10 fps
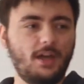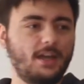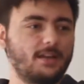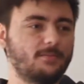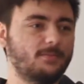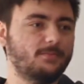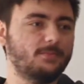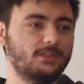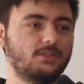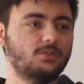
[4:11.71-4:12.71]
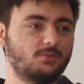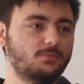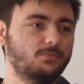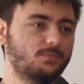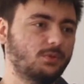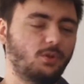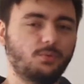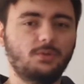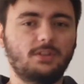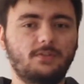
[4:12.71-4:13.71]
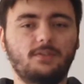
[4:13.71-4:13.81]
and so, you know,